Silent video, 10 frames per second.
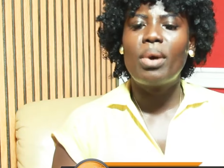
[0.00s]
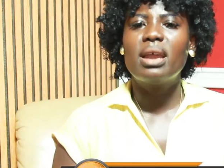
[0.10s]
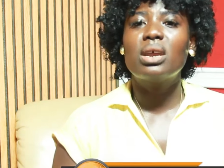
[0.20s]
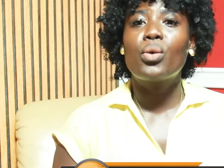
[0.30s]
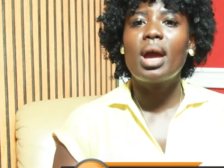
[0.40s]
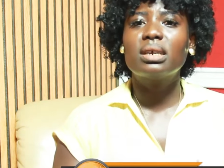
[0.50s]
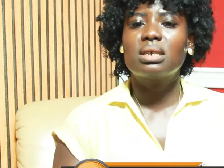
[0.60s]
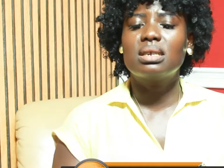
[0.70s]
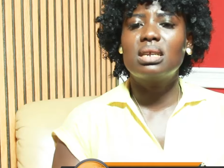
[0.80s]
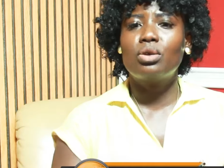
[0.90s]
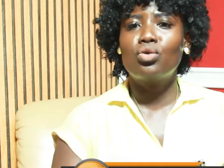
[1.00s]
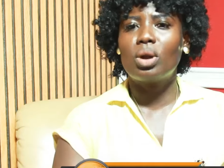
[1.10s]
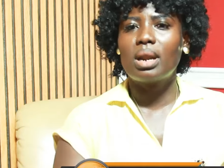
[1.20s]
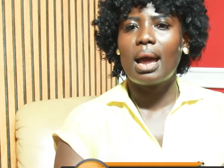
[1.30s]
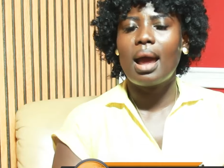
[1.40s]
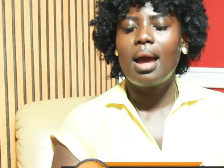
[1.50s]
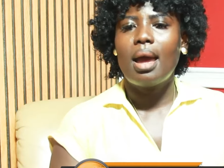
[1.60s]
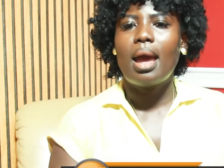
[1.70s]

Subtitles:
ba na reactions there dodo na